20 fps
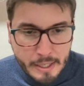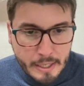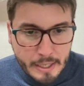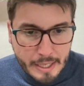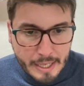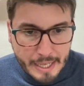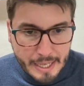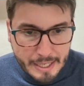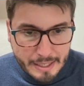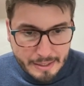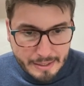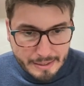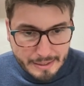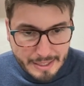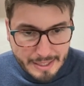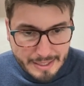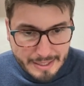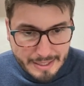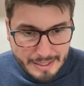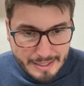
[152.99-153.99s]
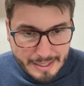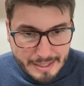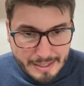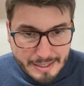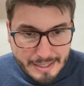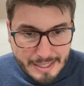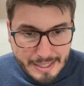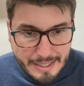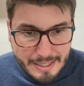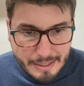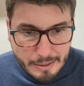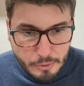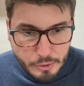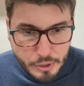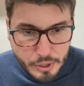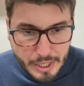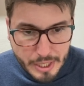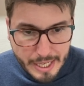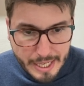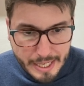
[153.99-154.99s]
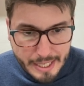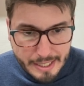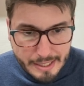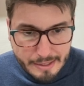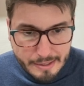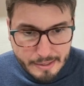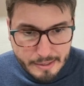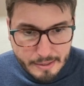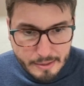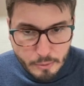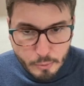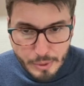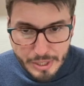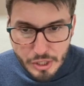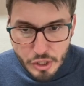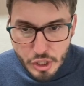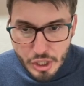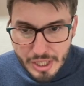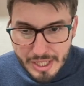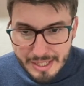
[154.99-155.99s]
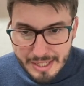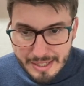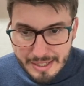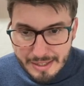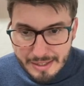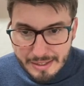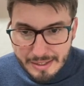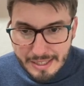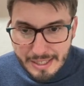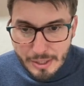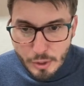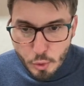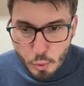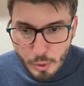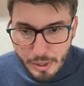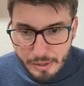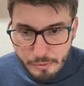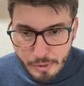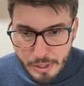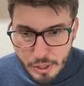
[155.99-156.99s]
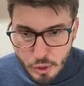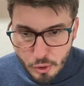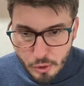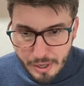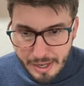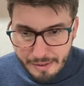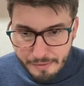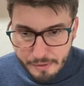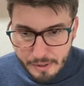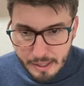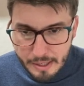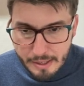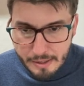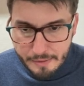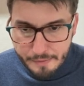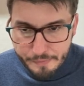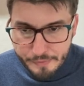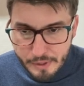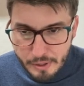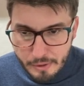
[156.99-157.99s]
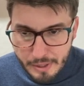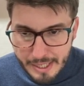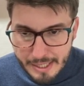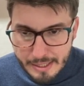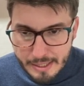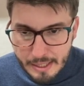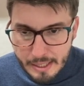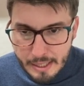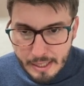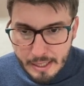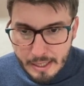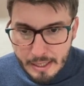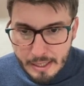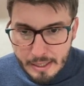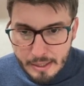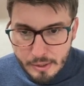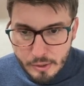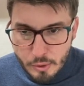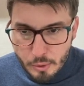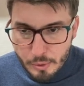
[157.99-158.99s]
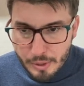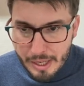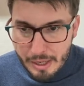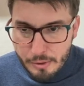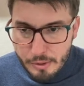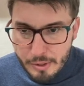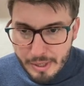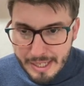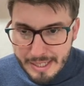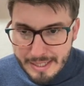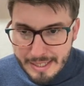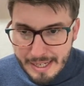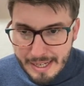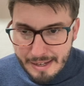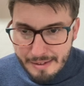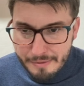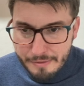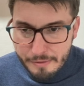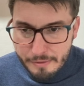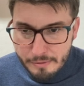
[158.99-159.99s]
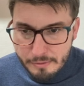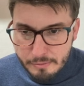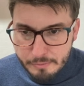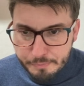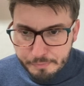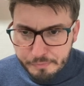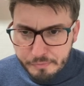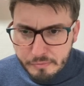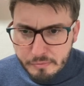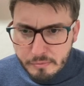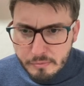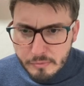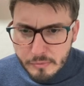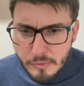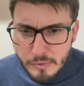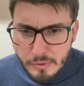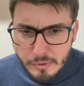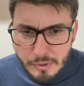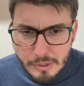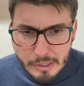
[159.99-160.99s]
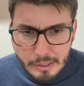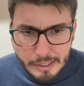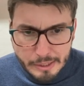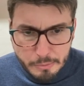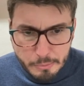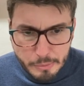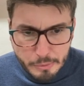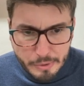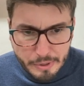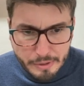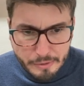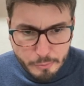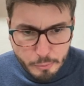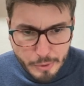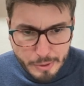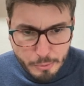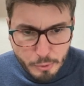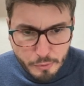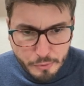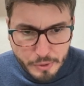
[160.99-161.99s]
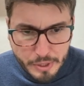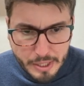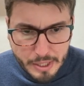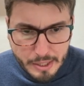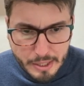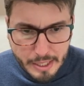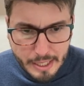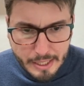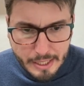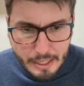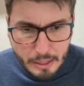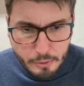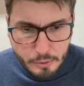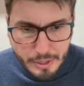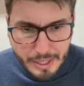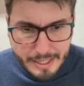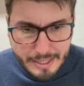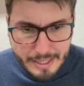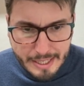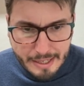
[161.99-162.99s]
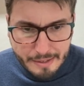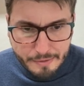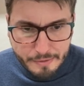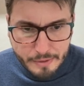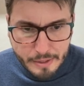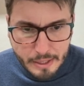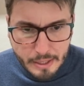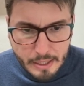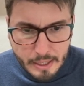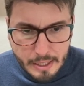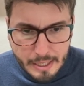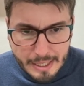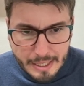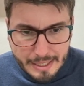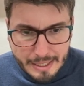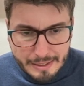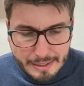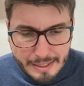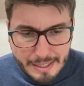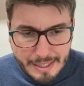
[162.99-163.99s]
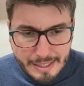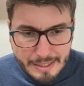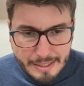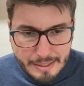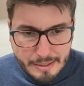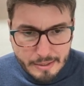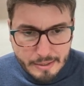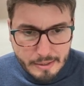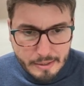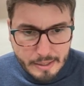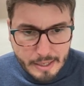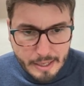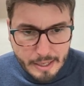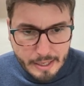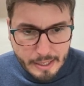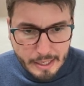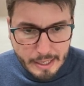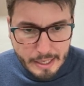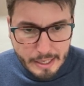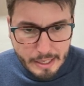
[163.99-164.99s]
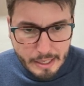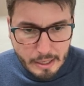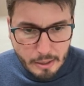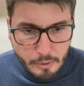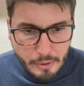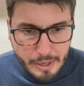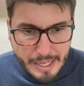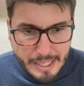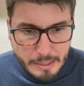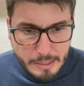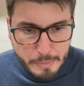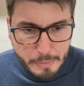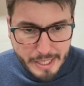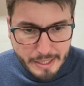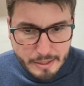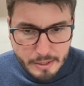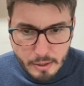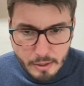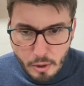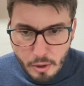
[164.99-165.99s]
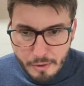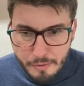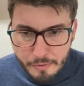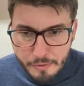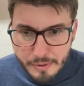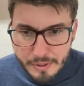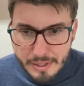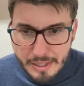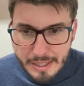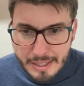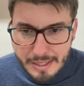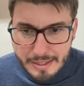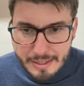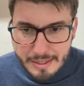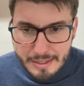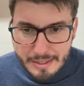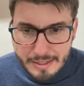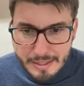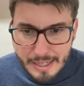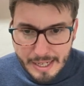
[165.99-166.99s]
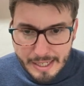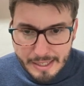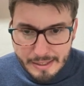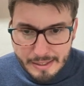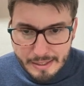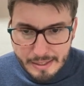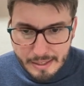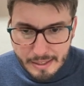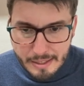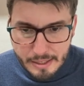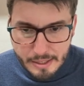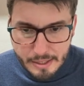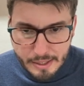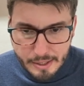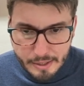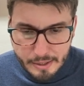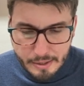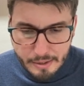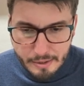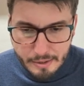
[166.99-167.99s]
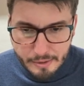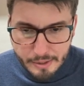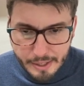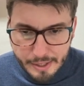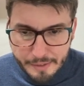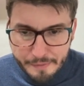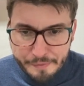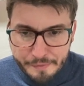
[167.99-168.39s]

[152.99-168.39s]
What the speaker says: And this is the distal side, which is this one radiographically, right? So now you guys have, let me remove here, and now you guys have this clinical aspect of this side here, okay?